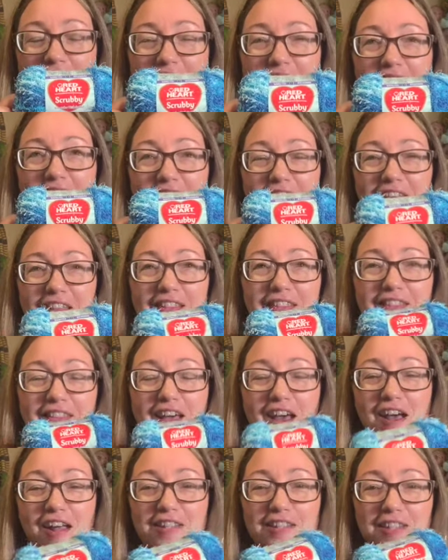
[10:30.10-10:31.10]
I got
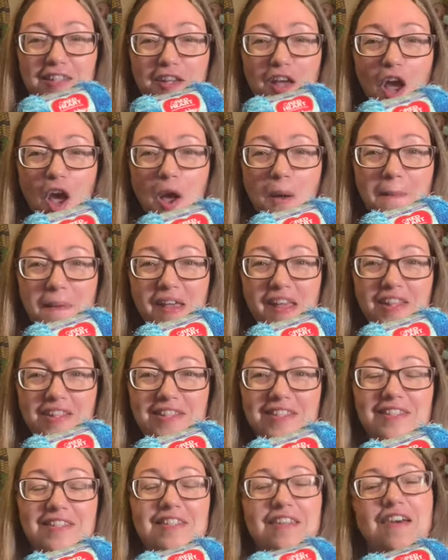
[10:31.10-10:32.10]
lots of
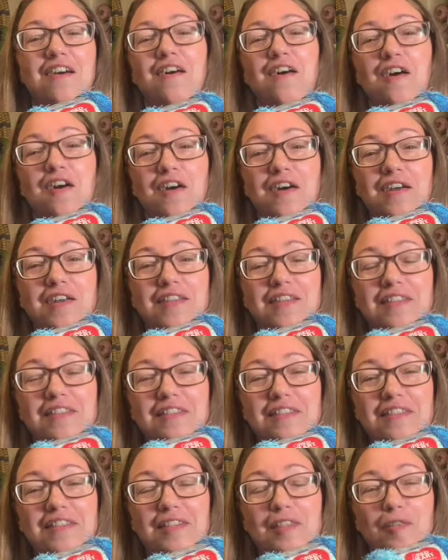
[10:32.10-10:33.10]
comments on
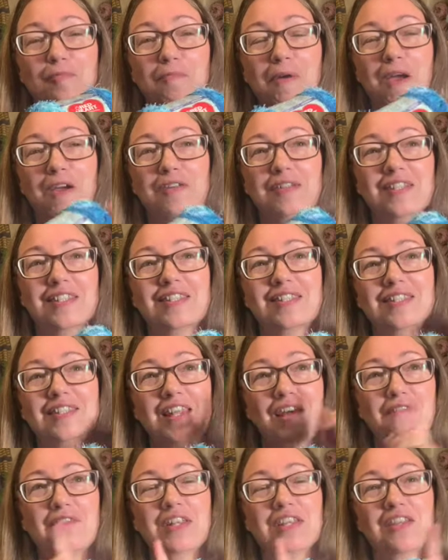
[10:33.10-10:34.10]
part
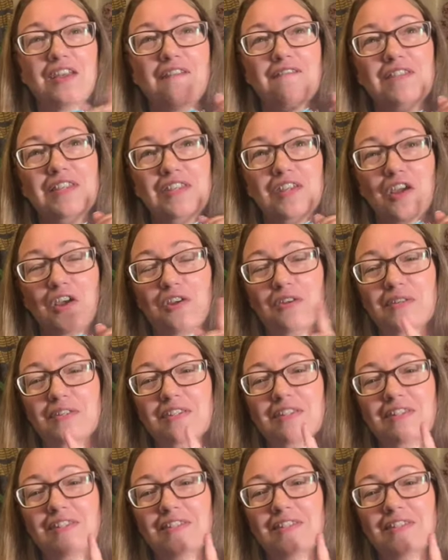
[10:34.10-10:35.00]
7 of the yarn